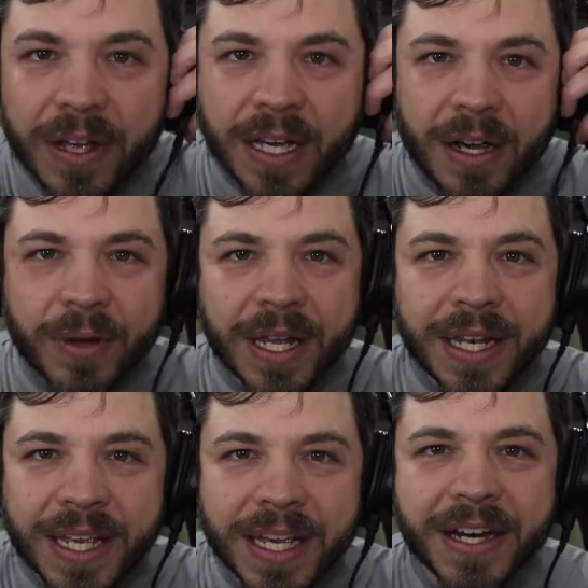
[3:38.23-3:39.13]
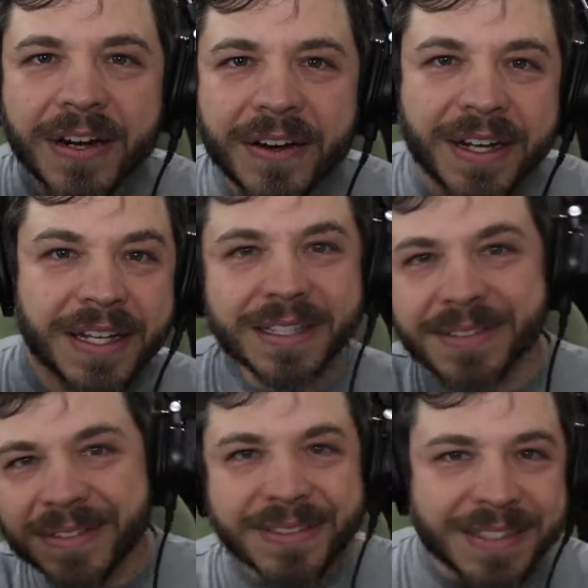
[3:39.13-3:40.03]
in here,
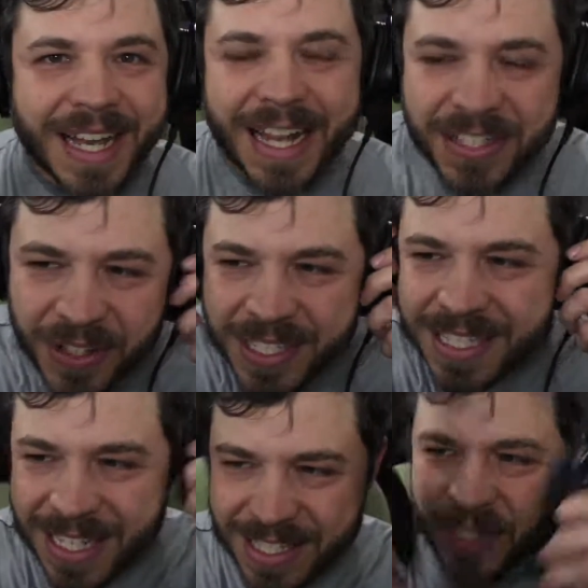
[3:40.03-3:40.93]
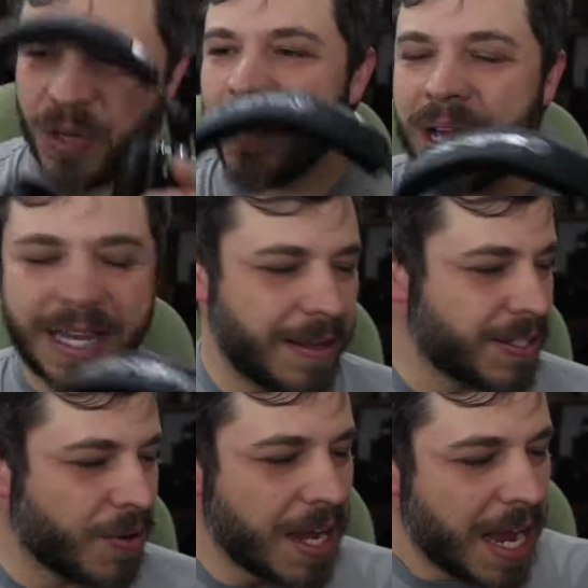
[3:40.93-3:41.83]
and yeah, so it just gets a little wacky.
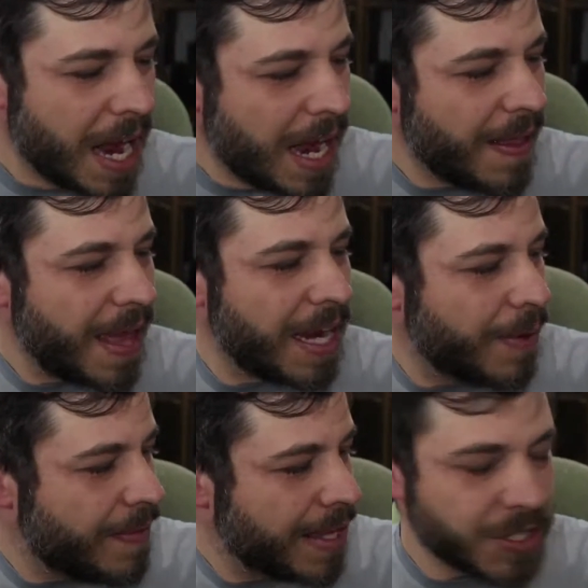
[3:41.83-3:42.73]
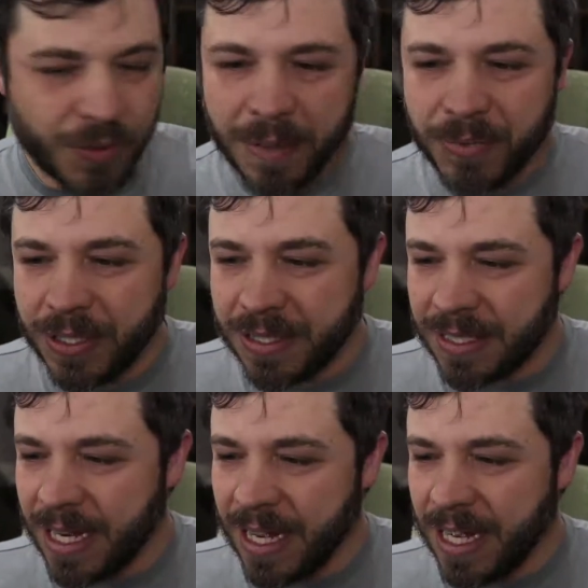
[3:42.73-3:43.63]
So anyway, that's what I'm doing
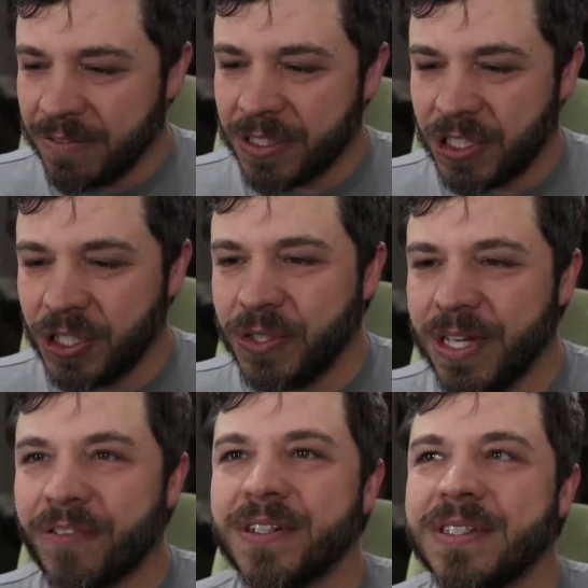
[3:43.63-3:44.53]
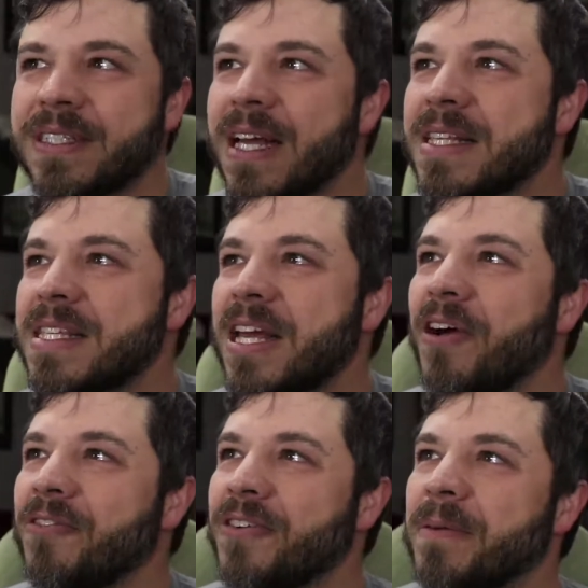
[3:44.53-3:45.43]
today. I have the two different sets
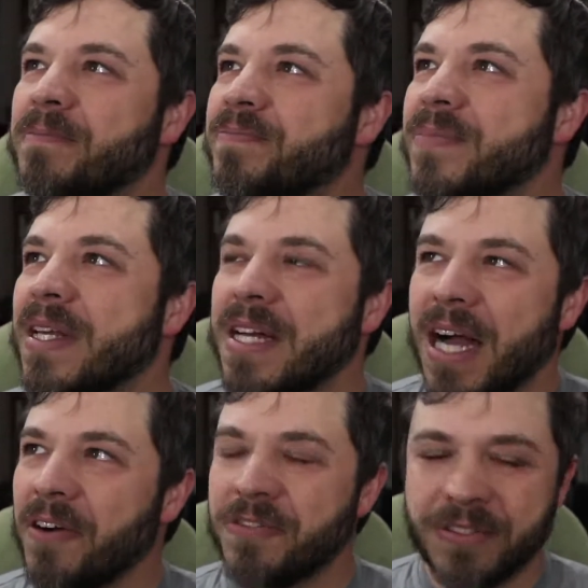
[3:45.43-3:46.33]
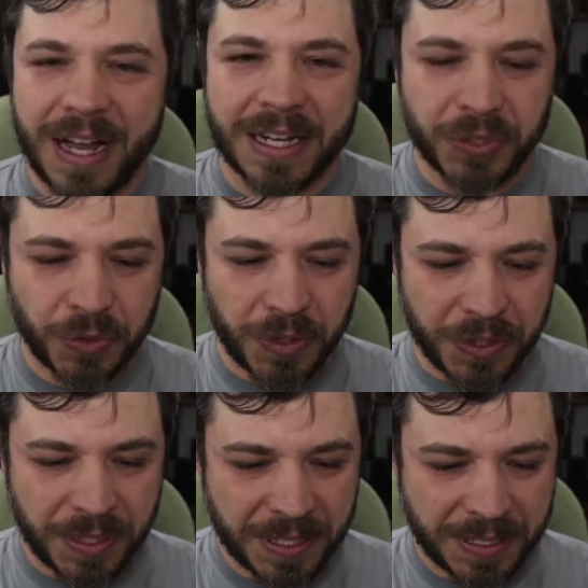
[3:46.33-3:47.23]
of
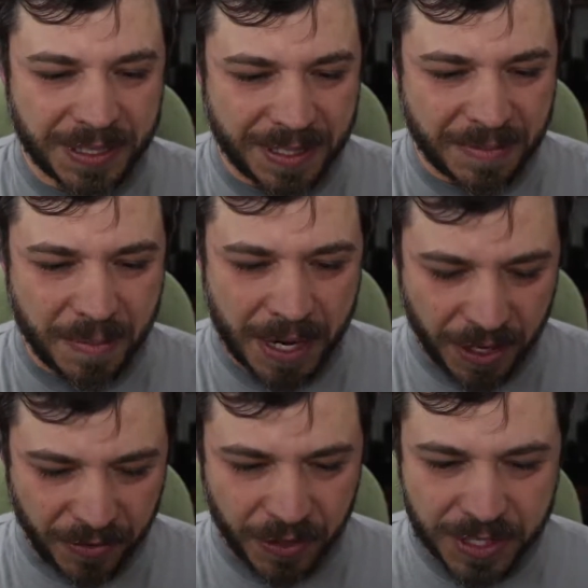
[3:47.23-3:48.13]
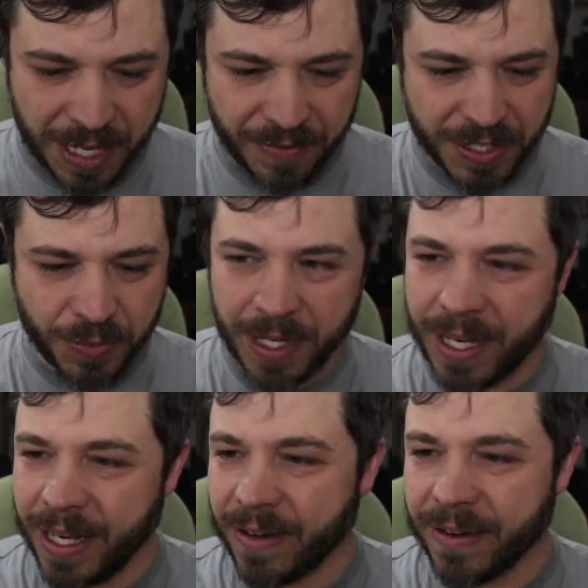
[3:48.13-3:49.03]
actual microphones. I have this one
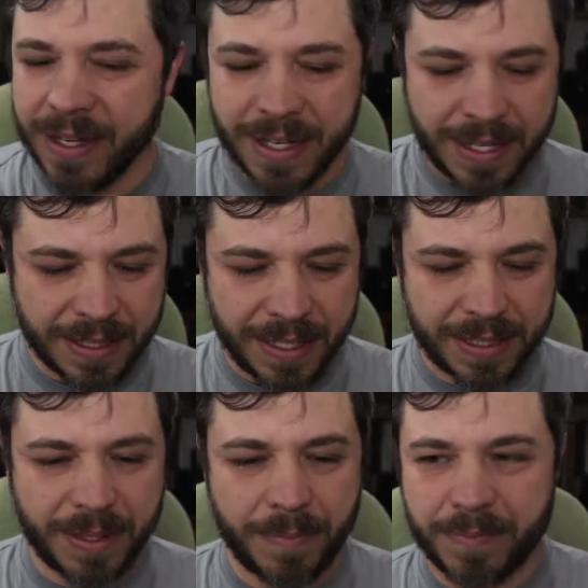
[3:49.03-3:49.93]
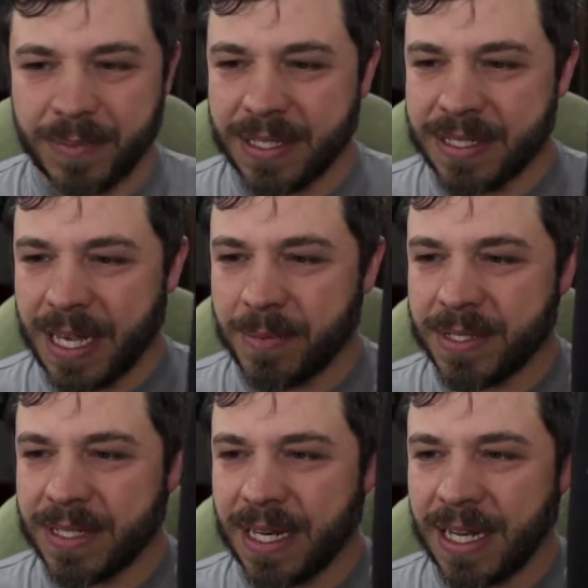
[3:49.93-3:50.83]
here, the
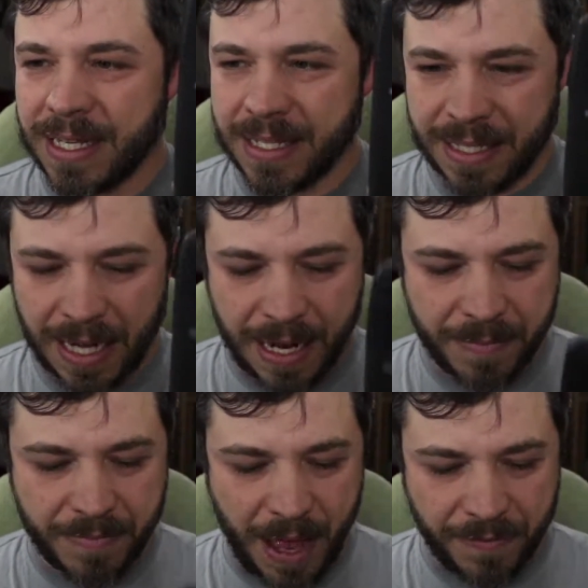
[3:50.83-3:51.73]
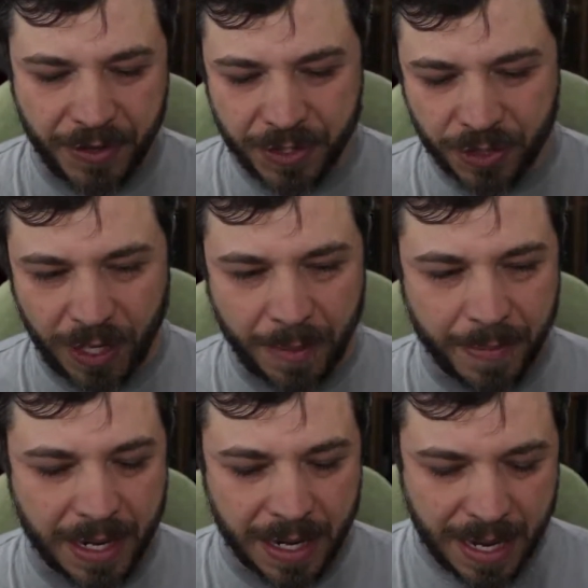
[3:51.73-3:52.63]
Samson that I have used quite a
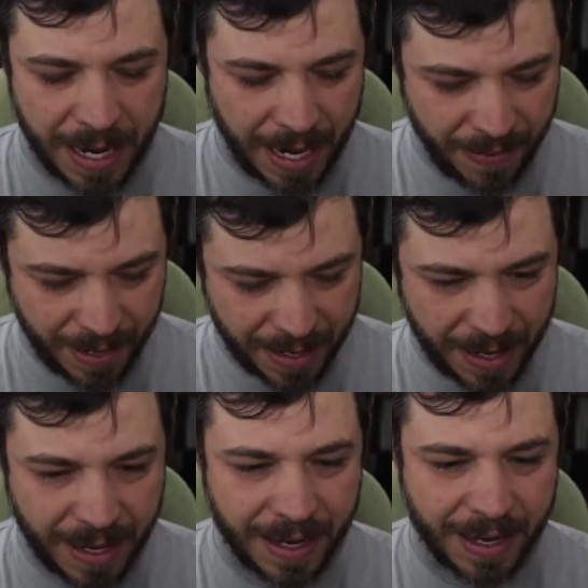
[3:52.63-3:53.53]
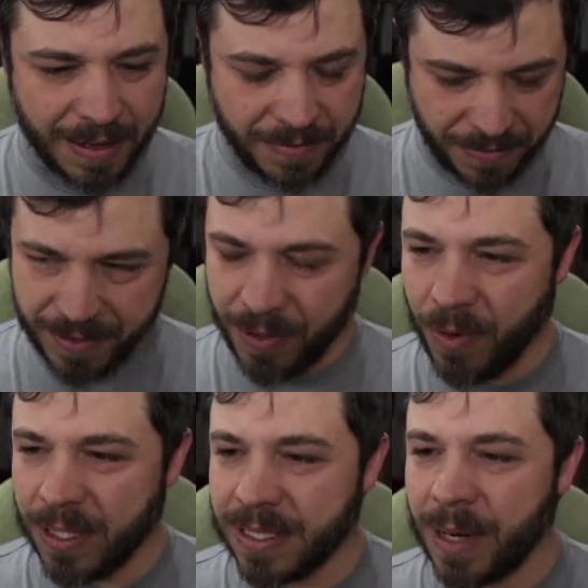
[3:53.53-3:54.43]
bit, and then I have the
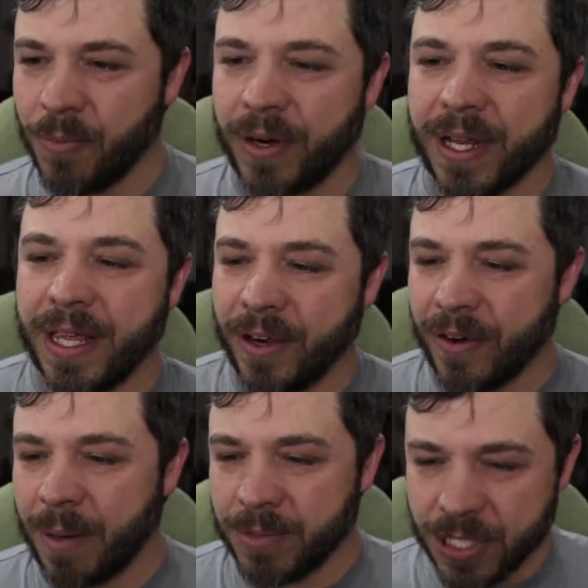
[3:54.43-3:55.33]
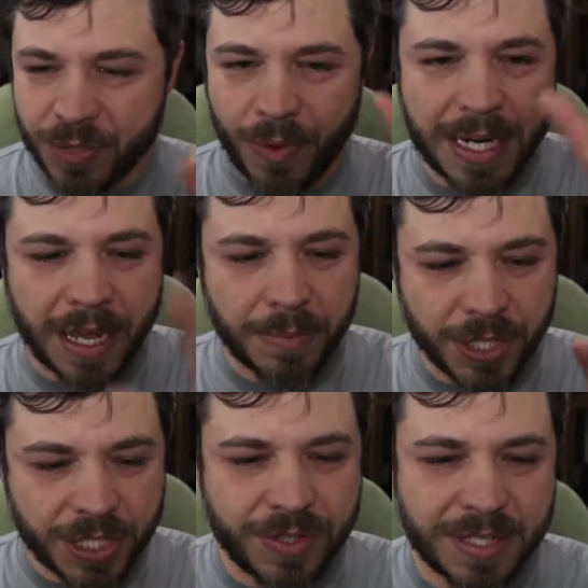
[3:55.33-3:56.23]
one that I'm wearing here. And I'm just right now I'm
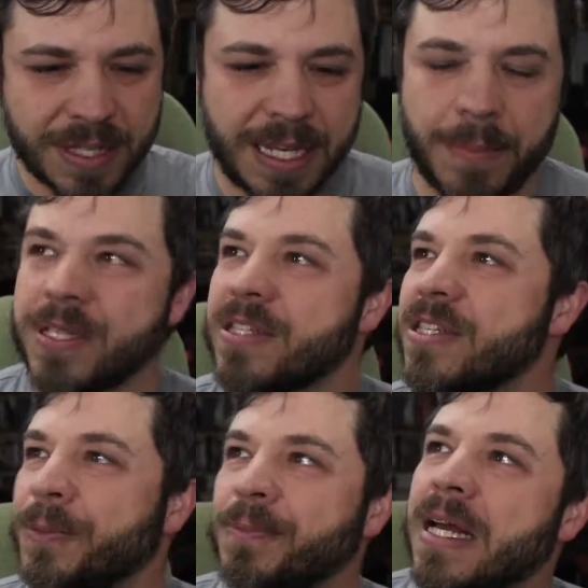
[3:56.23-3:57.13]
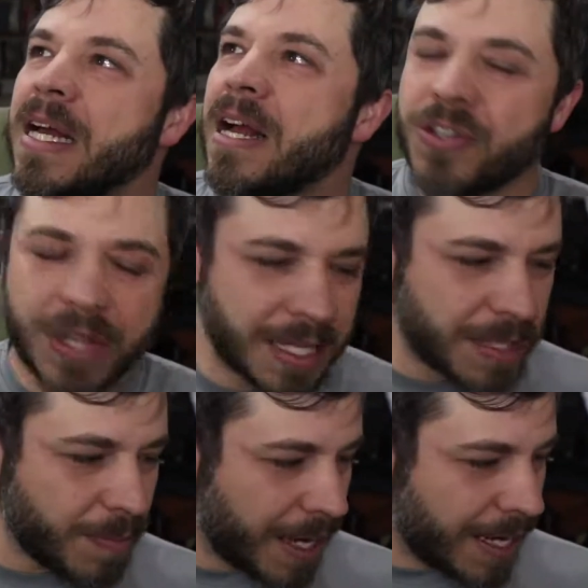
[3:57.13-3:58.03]
just using the Samson. So that's
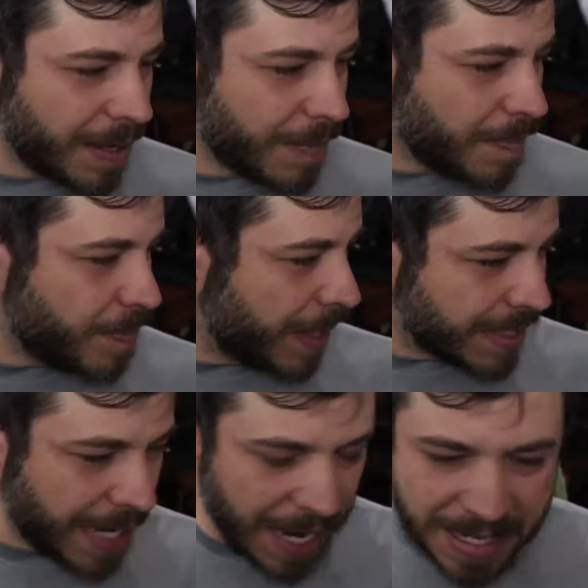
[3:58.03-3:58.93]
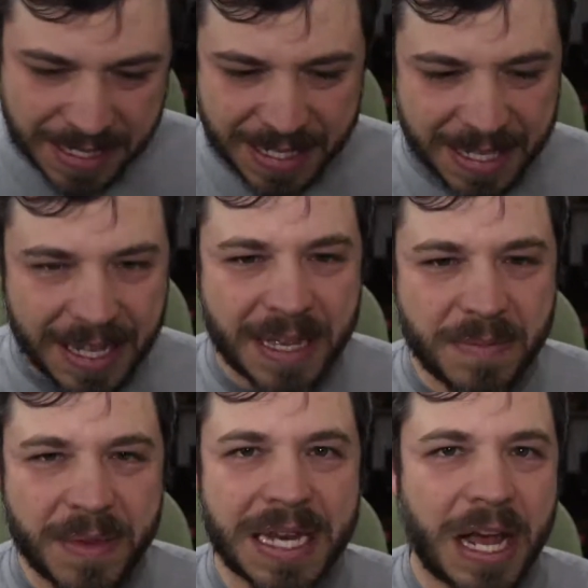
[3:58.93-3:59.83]
my test, and I'll